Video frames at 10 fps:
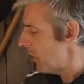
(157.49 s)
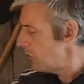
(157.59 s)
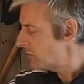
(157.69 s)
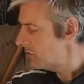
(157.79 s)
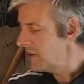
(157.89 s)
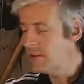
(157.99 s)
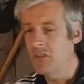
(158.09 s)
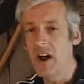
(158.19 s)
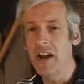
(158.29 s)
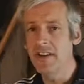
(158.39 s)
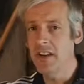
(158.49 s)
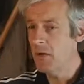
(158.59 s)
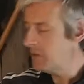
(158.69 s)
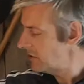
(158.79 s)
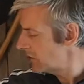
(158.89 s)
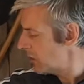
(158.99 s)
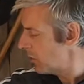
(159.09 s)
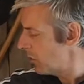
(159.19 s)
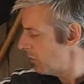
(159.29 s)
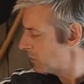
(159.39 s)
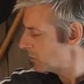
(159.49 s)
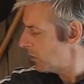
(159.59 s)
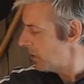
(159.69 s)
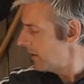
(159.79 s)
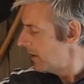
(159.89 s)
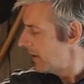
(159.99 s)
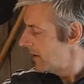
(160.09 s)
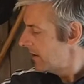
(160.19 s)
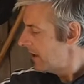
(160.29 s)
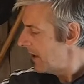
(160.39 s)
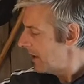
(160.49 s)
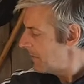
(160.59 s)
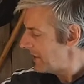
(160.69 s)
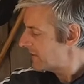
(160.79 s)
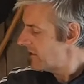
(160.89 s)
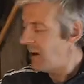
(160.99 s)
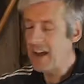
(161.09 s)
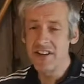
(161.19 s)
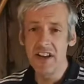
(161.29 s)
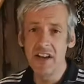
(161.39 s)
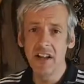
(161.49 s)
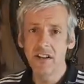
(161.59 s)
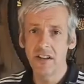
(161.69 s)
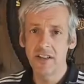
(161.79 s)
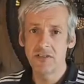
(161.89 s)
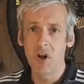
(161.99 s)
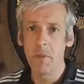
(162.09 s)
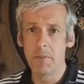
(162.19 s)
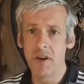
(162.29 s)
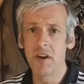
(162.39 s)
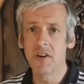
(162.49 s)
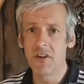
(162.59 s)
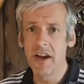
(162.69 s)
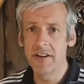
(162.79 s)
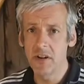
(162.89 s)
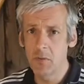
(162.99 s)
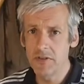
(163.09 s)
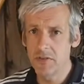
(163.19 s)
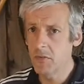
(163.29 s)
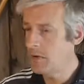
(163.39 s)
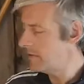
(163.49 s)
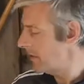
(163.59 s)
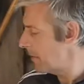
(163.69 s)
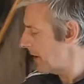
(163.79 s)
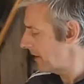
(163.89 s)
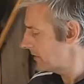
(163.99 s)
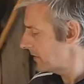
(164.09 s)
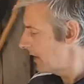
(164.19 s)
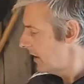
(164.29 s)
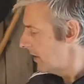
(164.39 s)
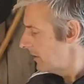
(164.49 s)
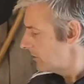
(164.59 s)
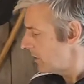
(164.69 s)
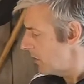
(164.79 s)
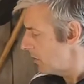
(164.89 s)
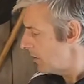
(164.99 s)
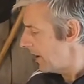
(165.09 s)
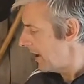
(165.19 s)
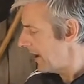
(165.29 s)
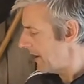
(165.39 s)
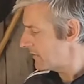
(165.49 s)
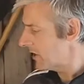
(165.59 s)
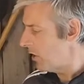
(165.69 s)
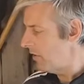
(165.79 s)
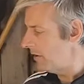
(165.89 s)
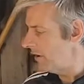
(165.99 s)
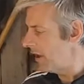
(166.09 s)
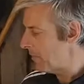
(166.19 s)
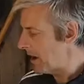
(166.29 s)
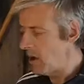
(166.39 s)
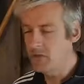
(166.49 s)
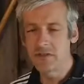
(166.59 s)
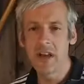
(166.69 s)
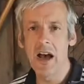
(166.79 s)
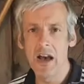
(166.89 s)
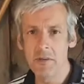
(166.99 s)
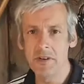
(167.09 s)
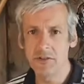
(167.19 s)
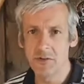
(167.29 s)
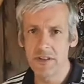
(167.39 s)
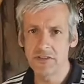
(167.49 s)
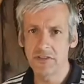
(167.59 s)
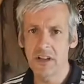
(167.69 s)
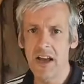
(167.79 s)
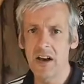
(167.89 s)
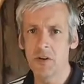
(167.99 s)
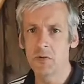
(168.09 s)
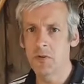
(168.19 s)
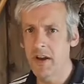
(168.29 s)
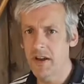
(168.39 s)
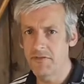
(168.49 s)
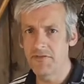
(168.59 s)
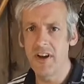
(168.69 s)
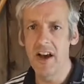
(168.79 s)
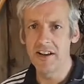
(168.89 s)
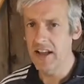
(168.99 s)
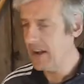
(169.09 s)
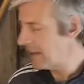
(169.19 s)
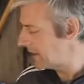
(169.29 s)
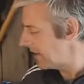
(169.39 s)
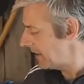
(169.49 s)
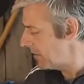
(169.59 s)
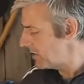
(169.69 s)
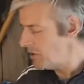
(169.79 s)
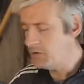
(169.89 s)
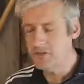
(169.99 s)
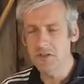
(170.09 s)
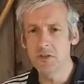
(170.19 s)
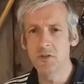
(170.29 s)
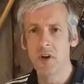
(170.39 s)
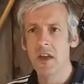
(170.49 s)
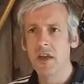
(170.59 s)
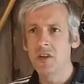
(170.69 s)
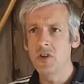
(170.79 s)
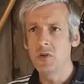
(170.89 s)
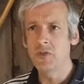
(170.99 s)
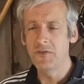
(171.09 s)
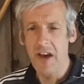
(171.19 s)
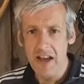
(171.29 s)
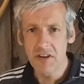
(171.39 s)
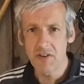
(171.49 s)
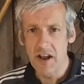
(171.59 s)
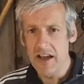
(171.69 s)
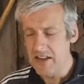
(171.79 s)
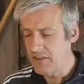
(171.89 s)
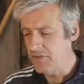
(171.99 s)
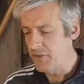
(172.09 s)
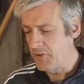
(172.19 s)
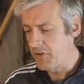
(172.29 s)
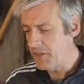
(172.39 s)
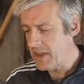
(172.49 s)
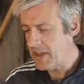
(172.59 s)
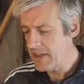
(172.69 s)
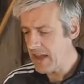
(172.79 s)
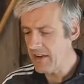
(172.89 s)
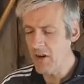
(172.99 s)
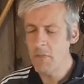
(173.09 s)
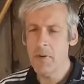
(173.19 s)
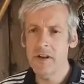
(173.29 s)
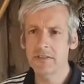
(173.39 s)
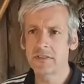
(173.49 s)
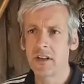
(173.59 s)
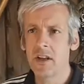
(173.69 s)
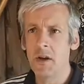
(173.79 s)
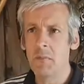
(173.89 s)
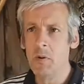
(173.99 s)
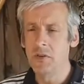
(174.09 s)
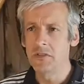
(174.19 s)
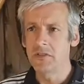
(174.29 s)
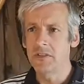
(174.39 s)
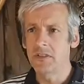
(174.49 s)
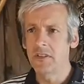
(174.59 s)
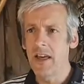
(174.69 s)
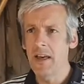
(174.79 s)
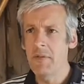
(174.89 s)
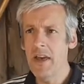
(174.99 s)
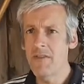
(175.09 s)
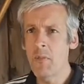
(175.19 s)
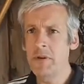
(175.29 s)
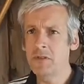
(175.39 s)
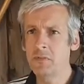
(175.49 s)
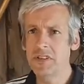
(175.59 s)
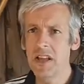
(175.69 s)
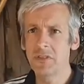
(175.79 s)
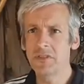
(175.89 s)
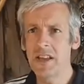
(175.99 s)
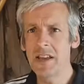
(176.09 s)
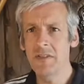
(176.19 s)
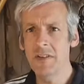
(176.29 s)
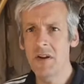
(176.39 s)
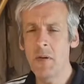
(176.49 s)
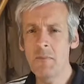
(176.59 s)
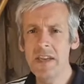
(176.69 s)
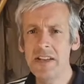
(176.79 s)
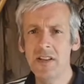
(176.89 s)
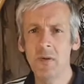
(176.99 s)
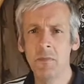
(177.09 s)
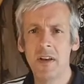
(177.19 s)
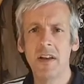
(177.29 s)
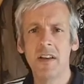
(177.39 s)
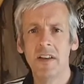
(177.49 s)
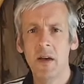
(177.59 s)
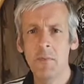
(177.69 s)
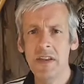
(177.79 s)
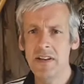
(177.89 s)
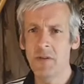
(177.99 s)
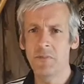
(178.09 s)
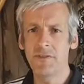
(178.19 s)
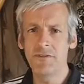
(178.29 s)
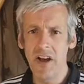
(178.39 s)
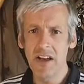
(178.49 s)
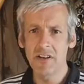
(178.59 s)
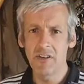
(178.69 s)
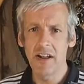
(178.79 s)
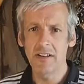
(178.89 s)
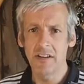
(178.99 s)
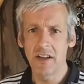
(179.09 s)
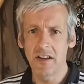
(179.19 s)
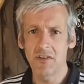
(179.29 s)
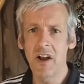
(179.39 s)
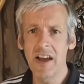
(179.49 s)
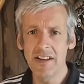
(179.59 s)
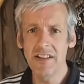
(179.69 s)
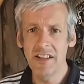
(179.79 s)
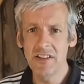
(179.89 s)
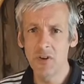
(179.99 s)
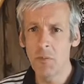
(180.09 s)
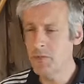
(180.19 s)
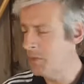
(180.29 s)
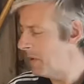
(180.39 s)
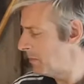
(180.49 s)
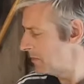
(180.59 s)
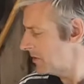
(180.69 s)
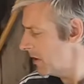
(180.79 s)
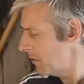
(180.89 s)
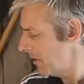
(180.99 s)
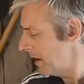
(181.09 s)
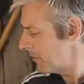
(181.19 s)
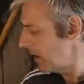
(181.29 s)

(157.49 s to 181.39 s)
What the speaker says: rotary grinder, which is a Krupp's one. It's not ideal. It's not a burr grinder, which are the best. So I have to go on my own timings for this as to how fine I like it. Now I used to use a fine grind for the Aeropress, but Aeropress themselves say a medium to fine grind is optimum. So I'm